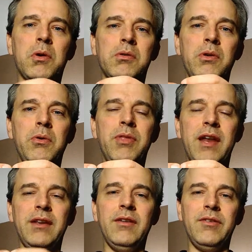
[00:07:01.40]
workload
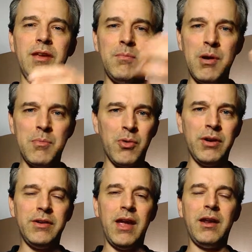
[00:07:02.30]
that needs
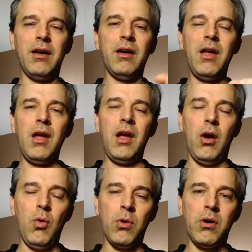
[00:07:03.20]
in-memory data
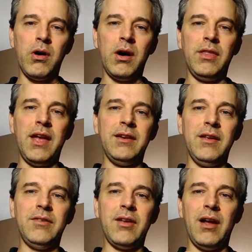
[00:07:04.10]
or that
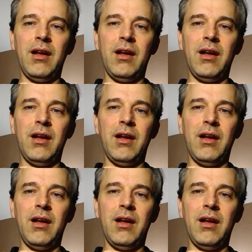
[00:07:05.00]
needs